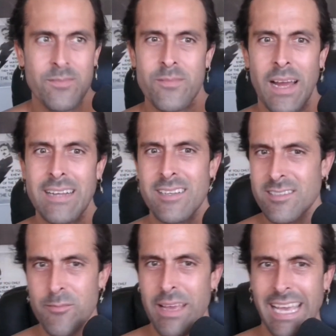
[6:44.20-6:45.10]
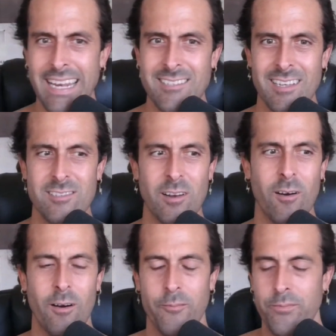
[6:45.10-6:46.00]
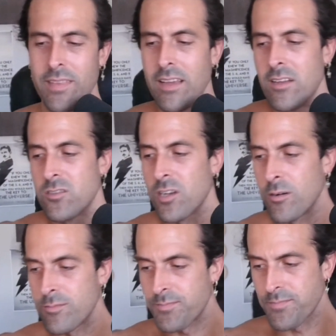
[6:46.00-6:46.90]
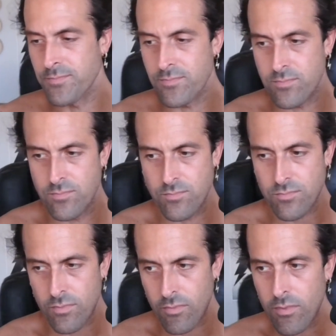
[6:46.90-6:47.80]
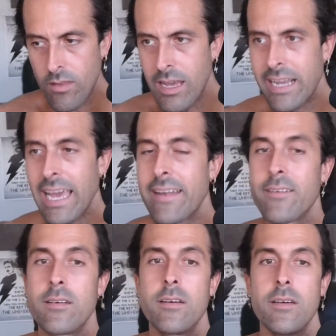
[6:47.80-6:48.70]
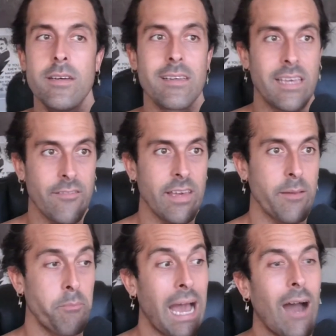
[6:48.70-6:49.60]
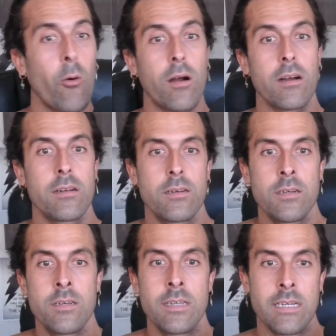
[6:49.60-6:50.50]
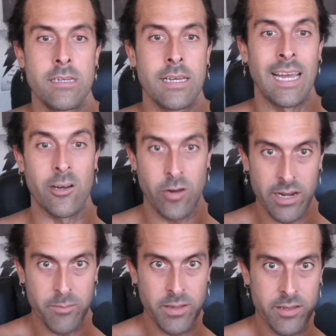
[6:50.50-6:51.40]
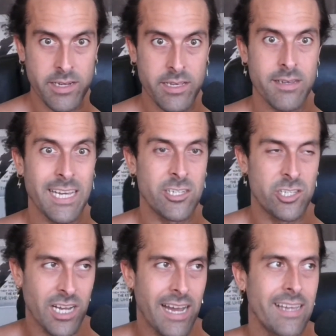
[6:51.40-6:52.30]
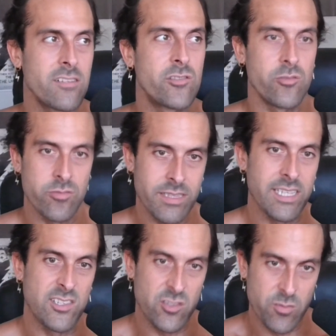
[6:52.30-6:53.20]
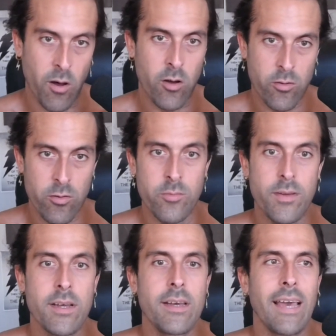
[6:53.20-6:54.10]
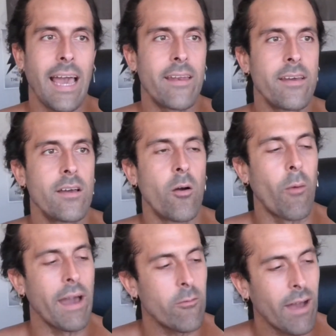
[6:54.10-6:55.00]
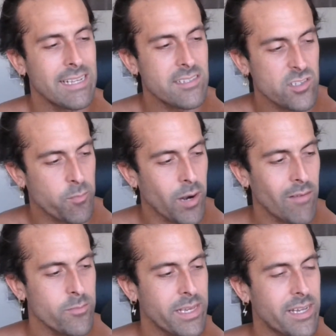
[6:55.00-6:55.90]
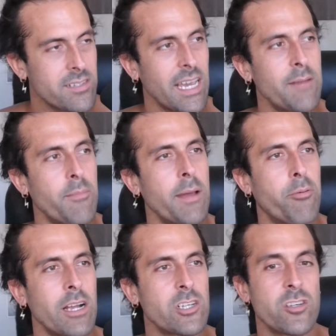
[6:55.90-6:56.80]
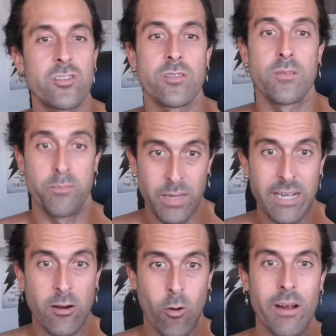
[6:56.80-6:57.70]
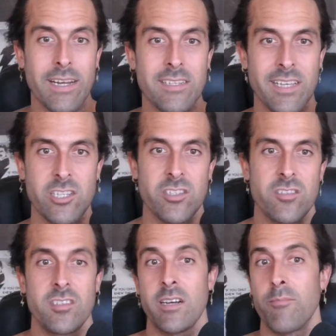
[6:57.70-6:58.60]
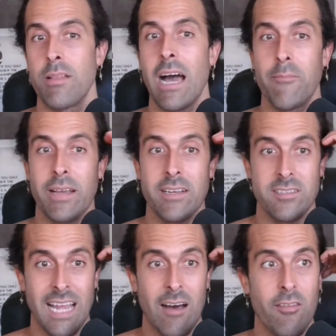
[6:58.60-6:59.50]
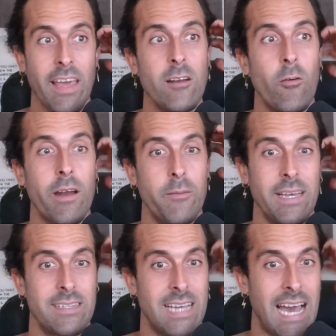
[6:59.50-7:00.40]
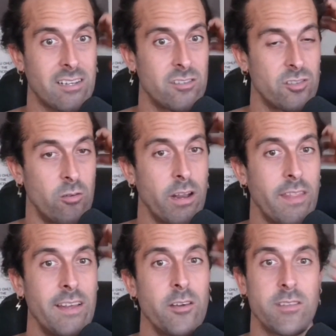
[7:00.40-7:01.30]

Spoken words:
Right? It doesn't make any sense at all. So, again, giving power and credibility and shine to this small group. And why is this a problem? Because it pressures bigger organizations to comply because now they don't want to be attacked. So what do?